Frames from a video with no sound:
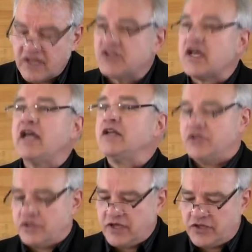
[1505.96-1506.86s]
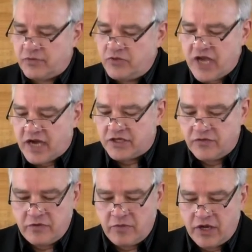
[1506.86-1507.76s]
science, it's
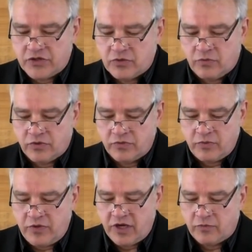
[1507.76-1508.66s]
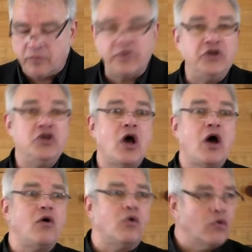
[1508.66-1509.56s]
objective and measurable and repeatable, but
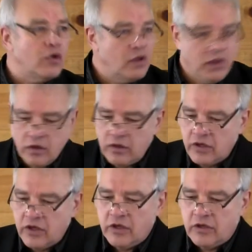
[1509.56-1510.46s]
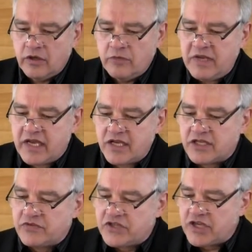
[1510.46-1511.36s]
no,
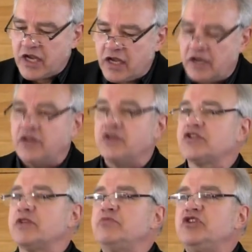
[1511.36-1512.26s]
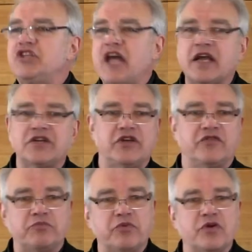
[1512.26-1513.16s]
because of sin and
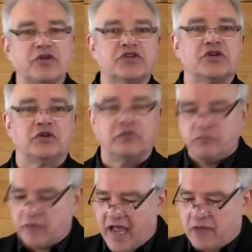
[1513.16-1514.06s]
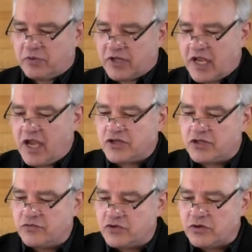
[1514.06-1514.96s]
subjective personal
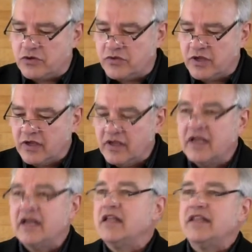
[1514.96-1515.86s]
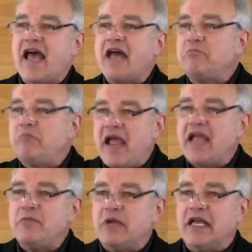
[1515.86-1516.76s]
application of truth, that
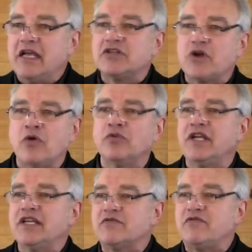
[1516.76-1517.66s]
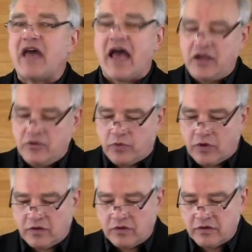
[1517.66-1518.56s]
baby is only as
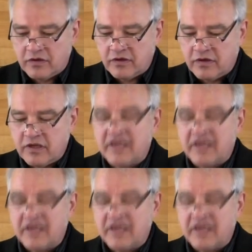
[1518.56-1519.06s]
valuable